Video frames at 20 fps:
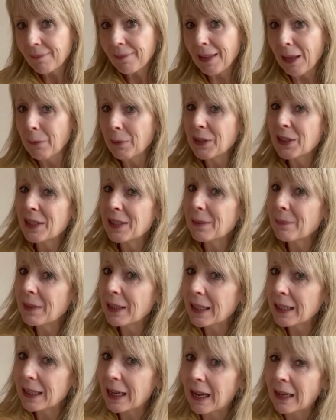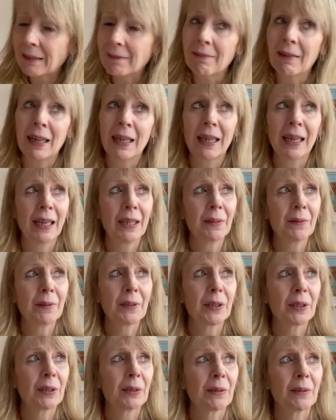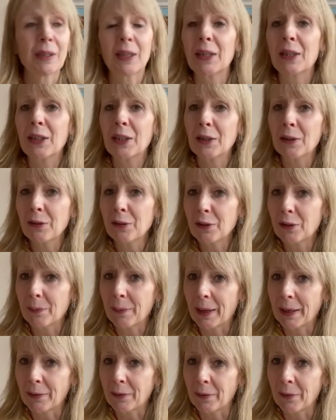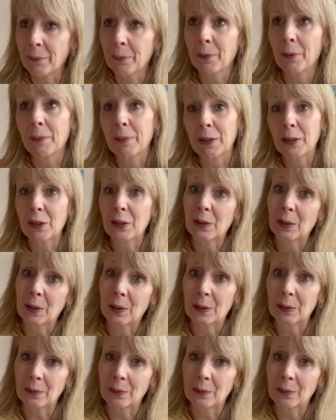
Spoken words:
which is something I don't do a huge amount of, probably should do